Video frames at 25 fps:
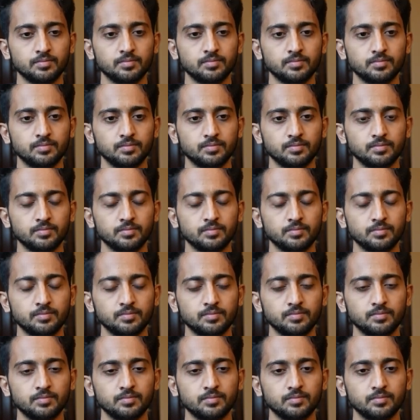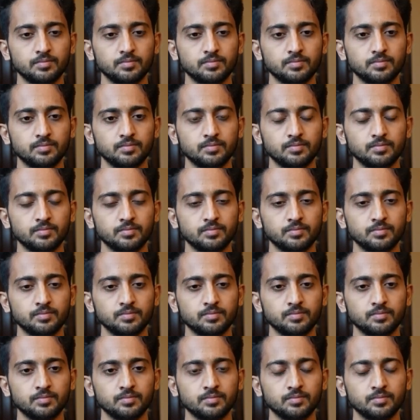
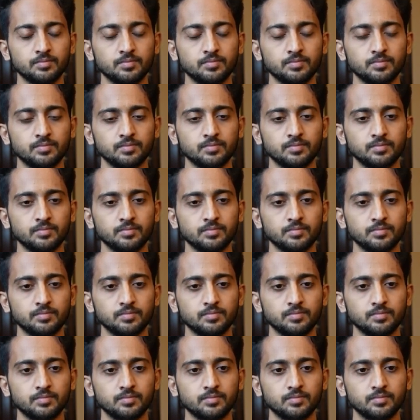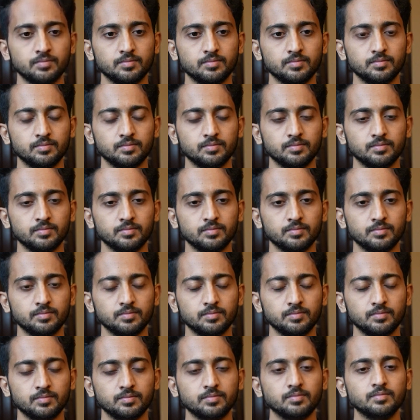
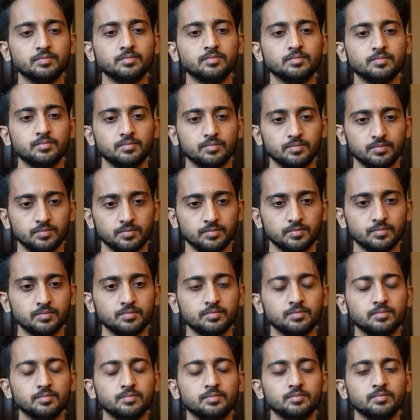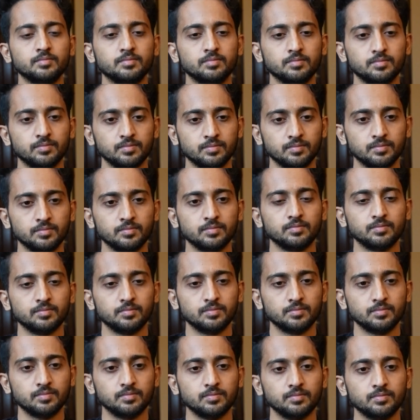
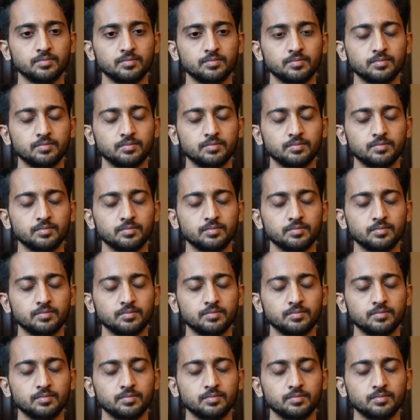This person isn't speaking.